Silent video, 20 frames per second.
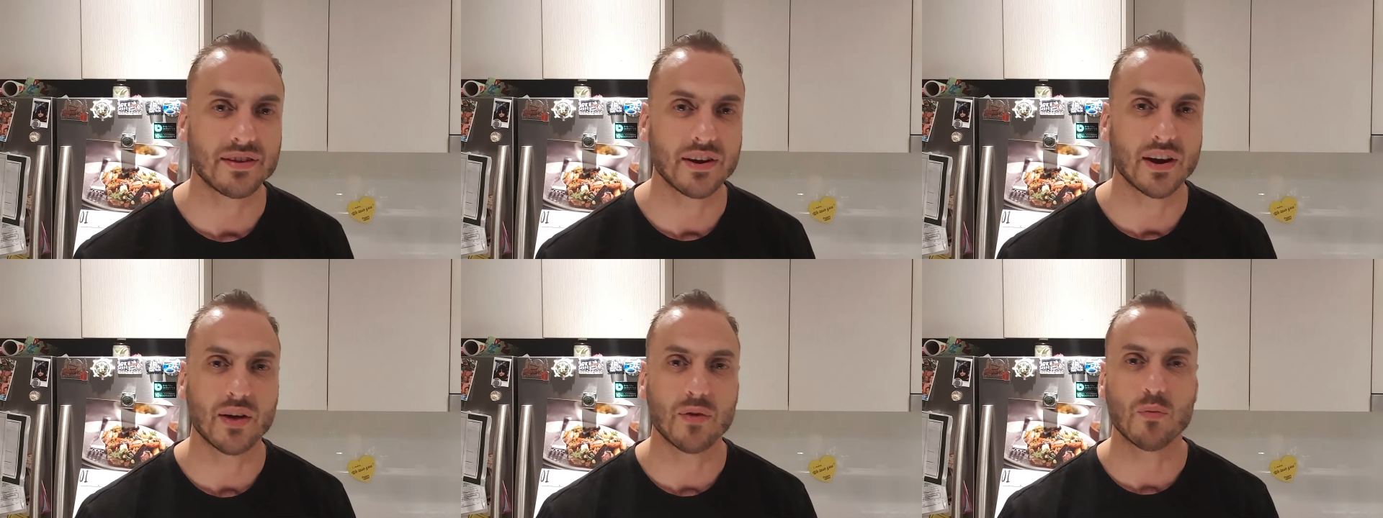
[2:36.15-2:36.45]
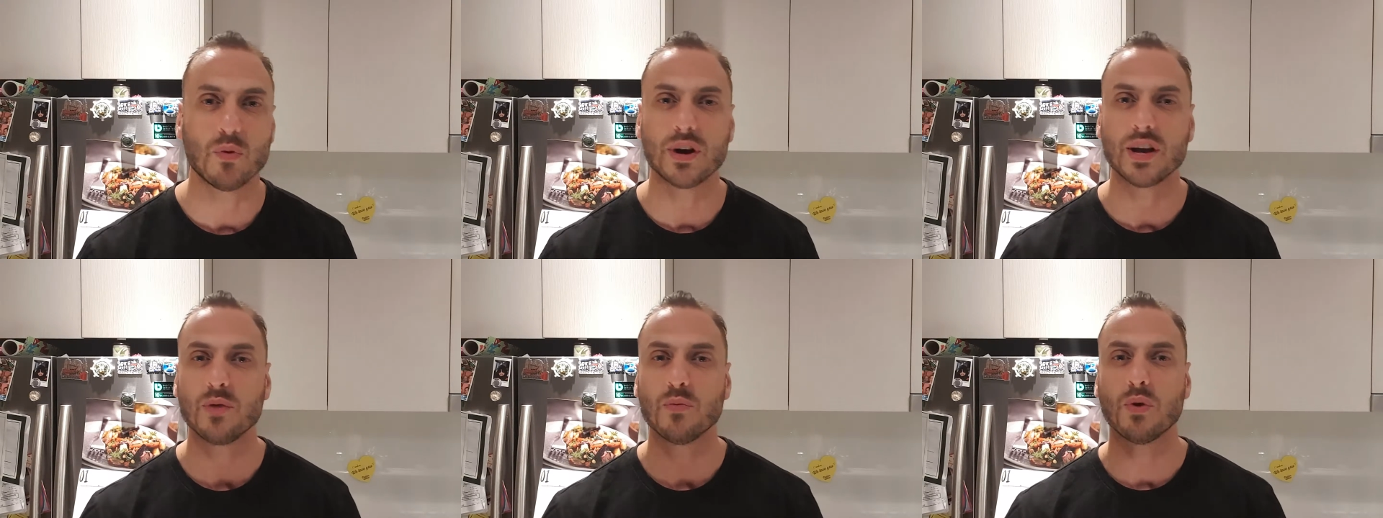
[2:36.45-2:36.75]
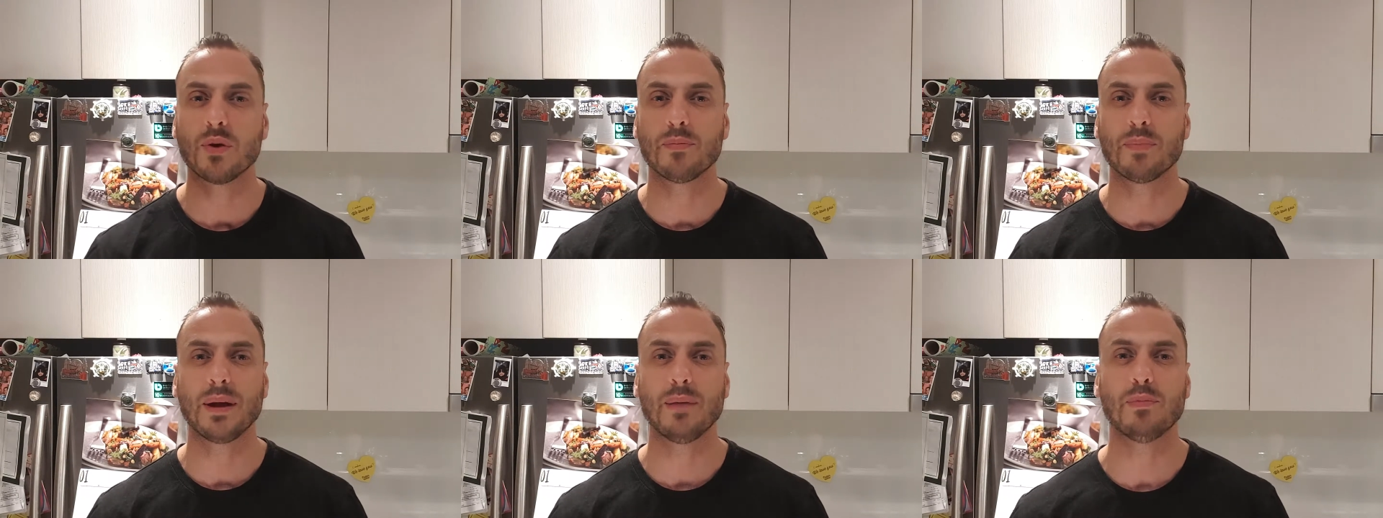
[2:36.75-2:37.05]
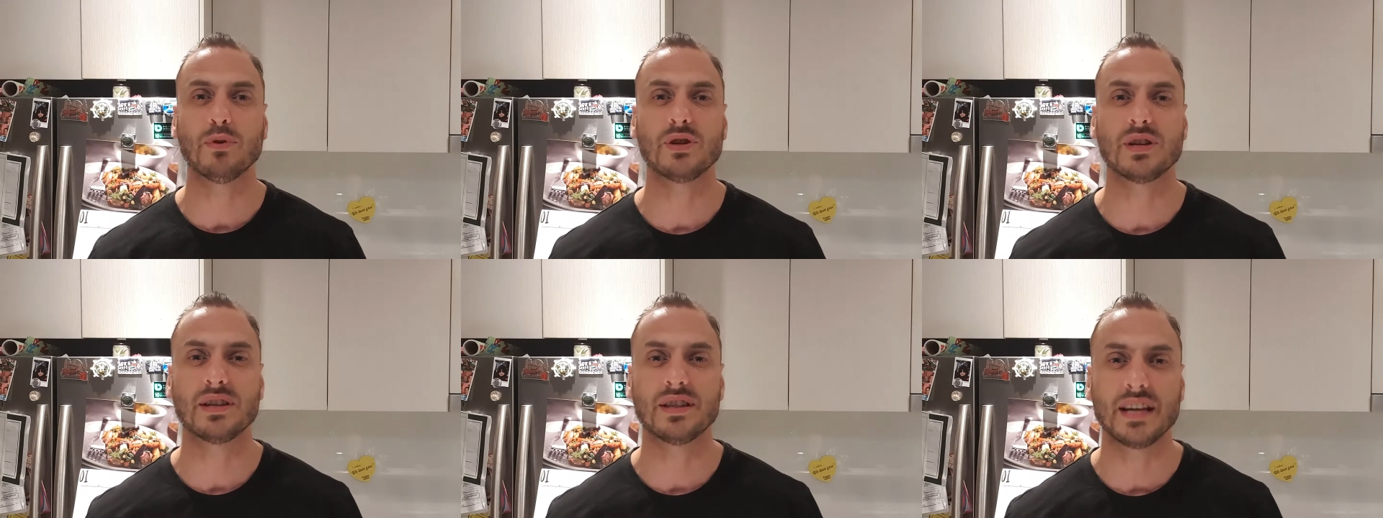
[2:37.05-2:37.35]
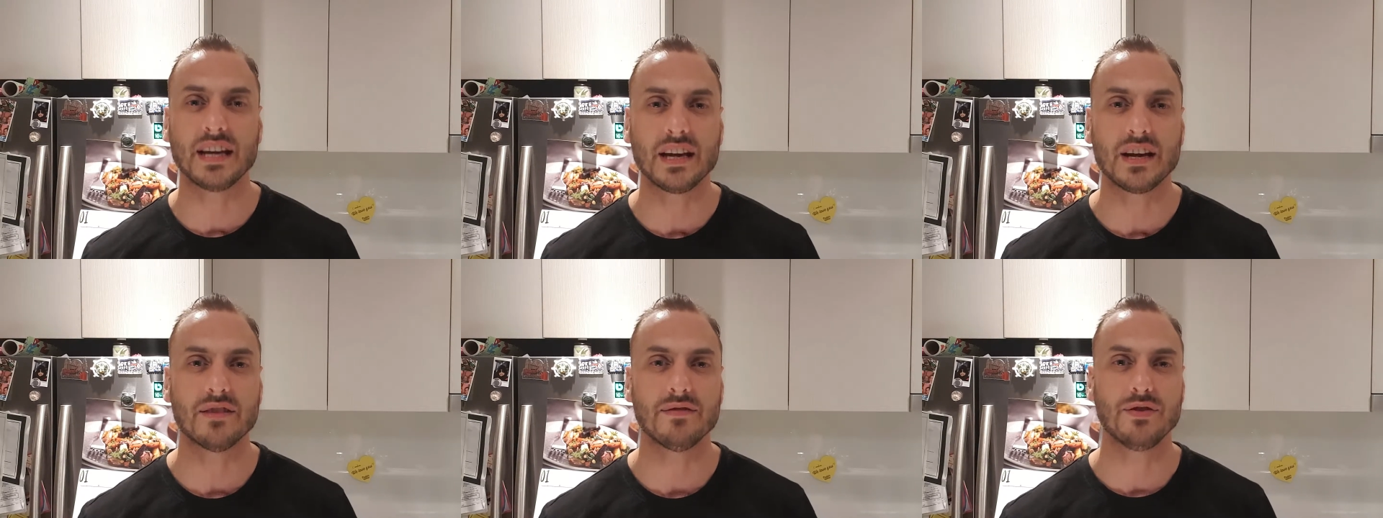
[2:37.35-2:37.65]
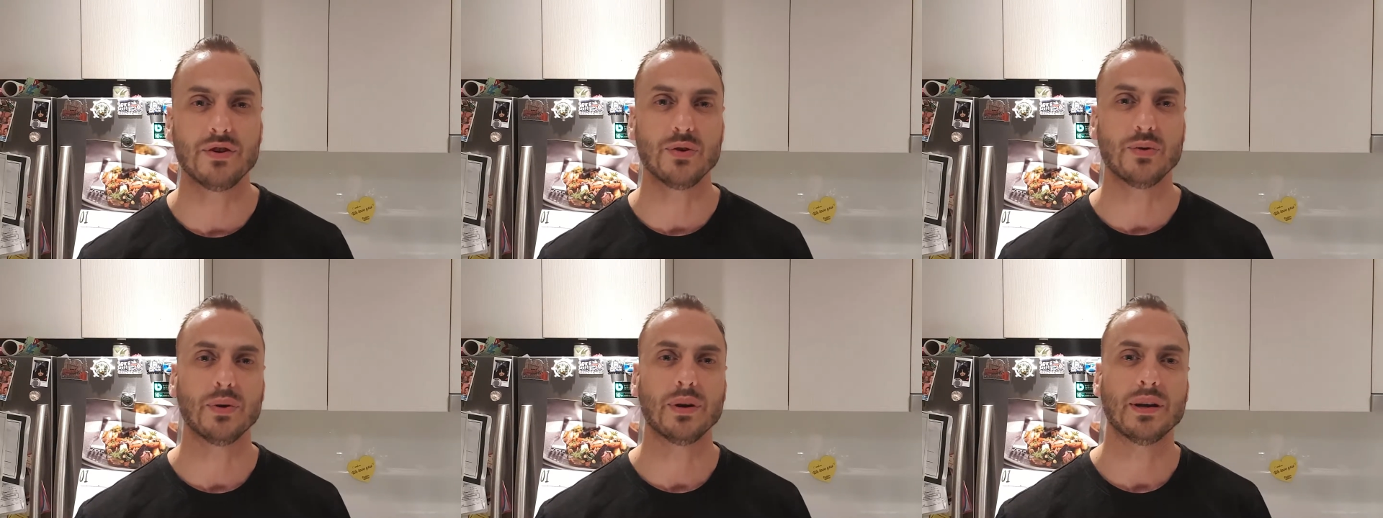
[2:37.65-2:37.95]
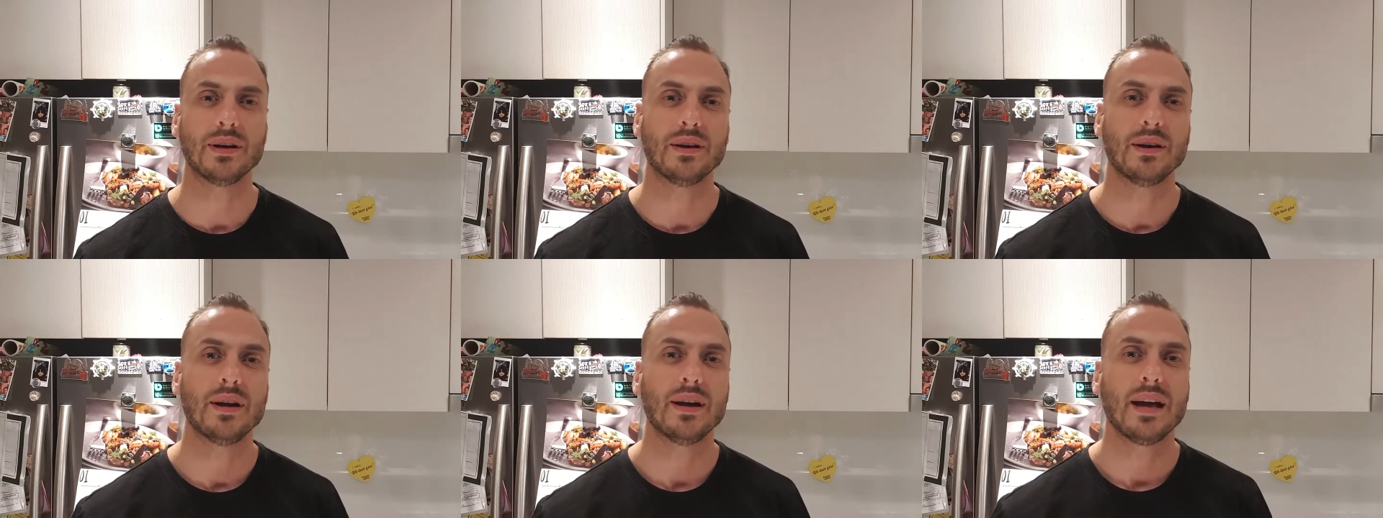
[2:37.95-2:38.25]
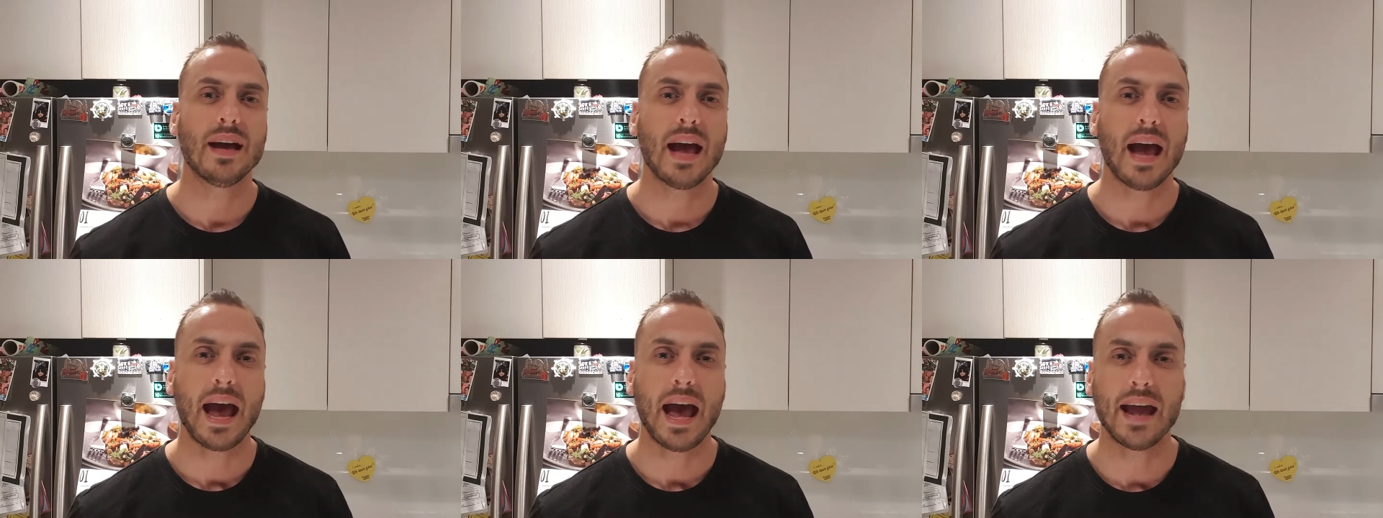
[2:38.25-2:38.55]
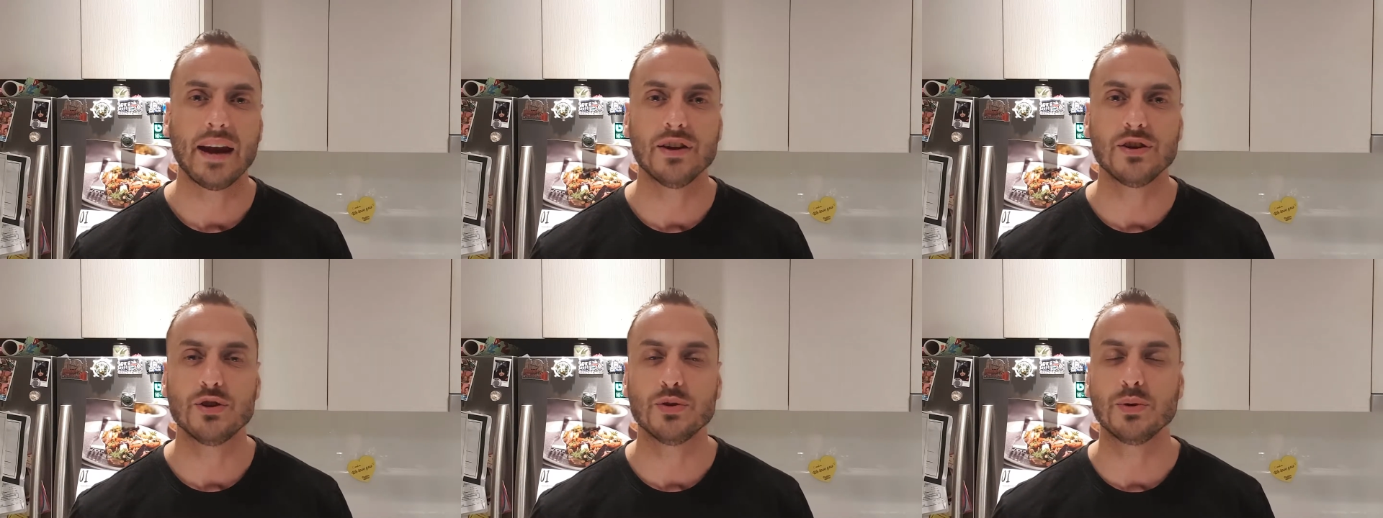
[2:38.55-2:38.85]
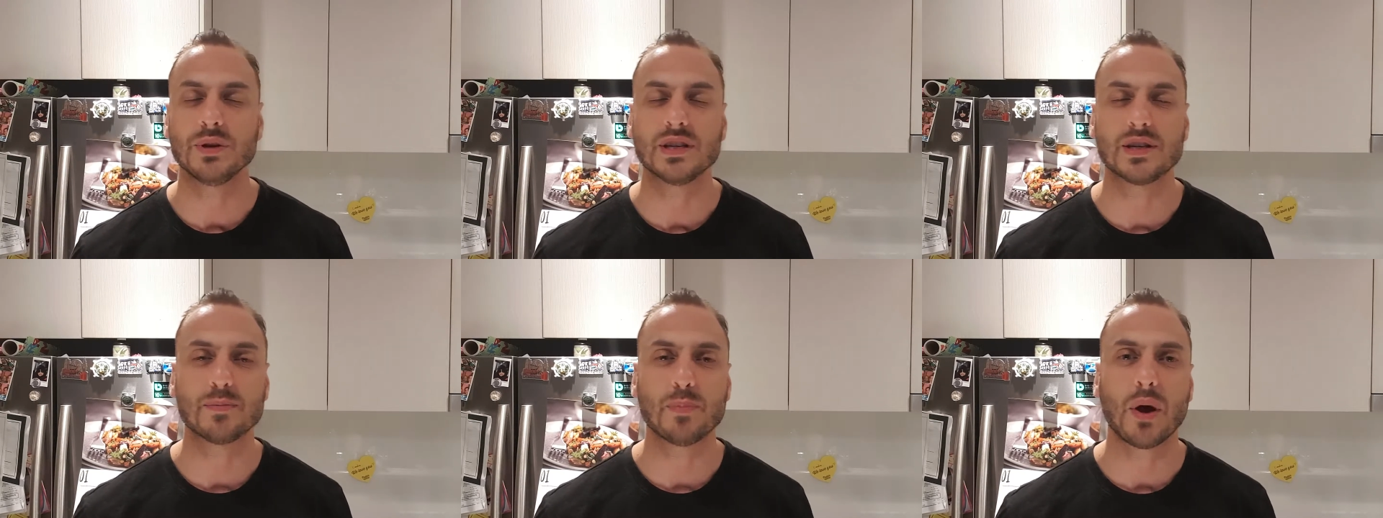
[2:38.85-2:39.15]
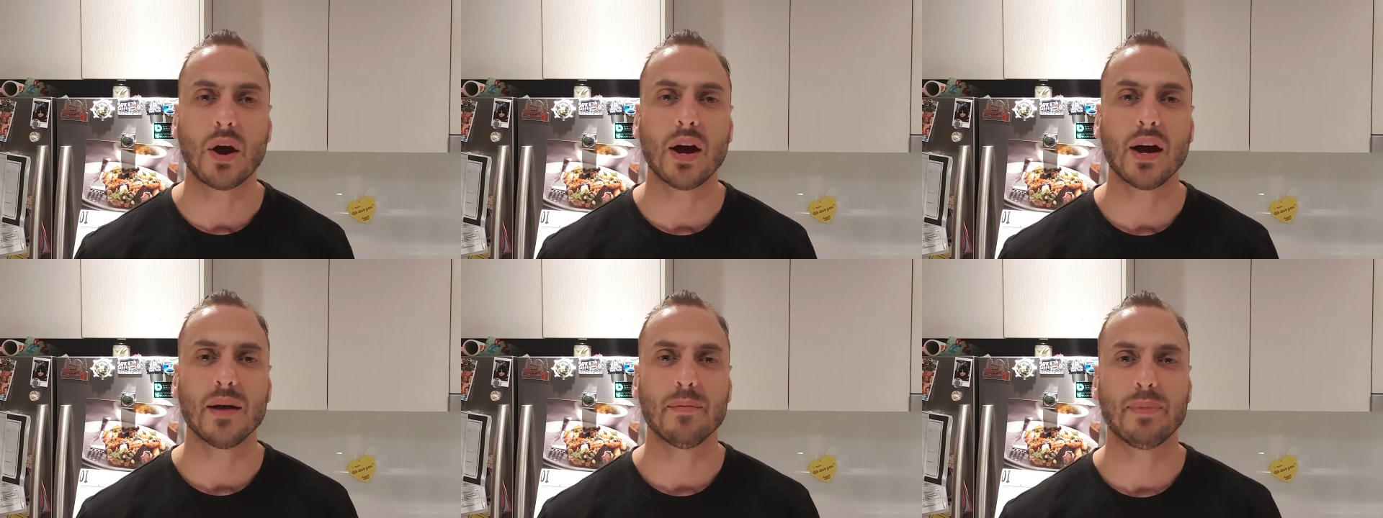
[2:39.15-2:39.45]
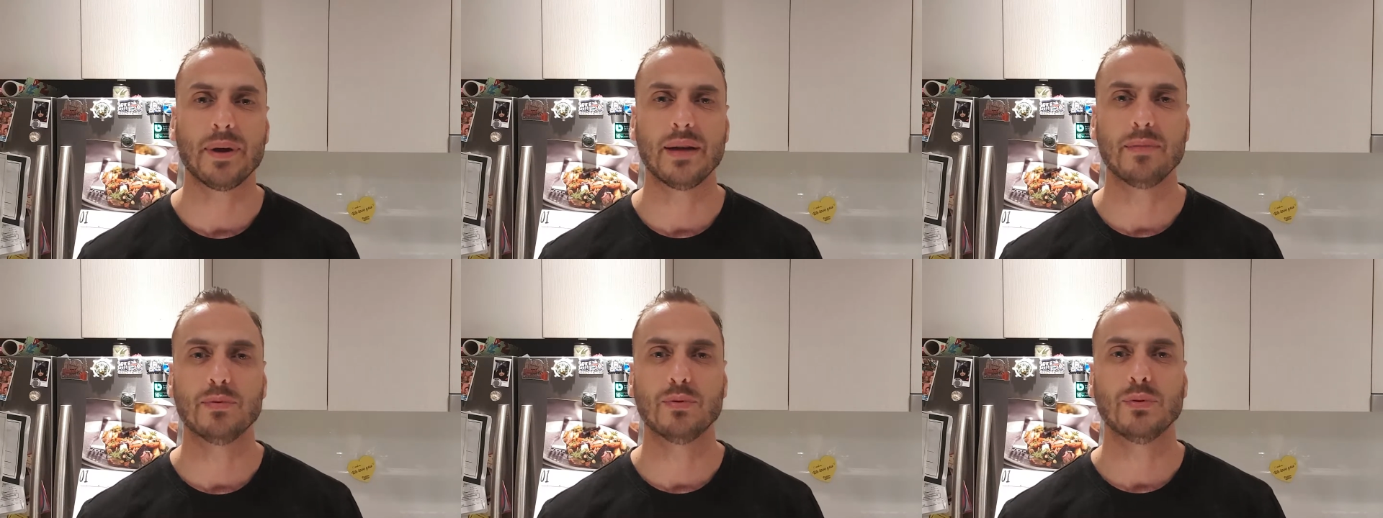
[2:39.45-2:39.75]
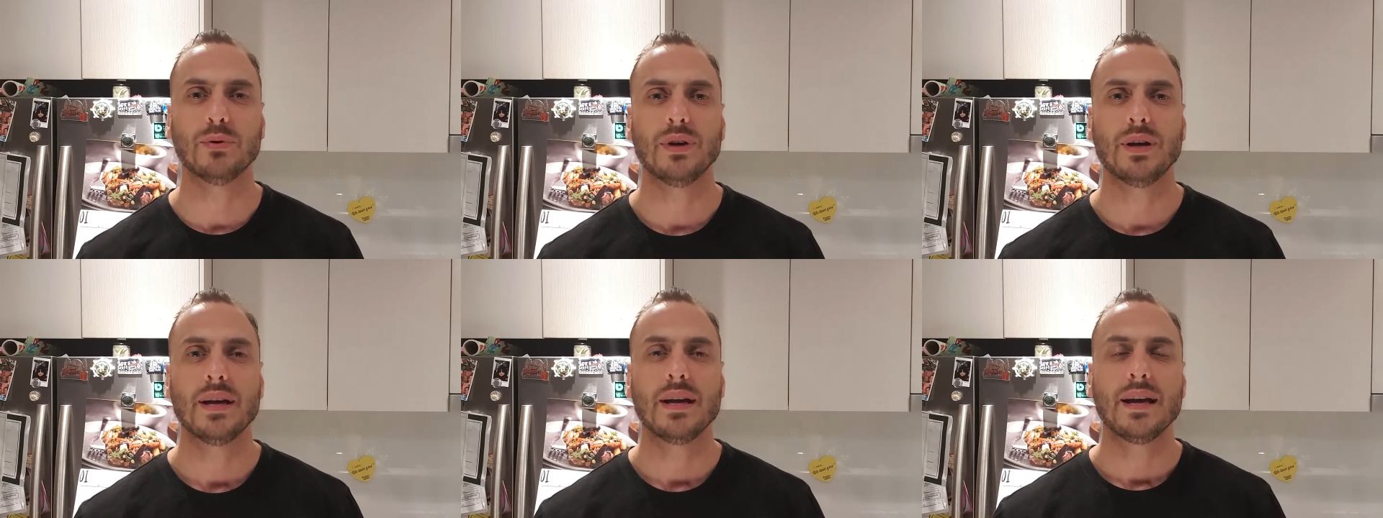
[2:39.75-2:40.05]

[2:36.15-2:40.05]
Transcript: what do you want people to think of you and how did you inspire people?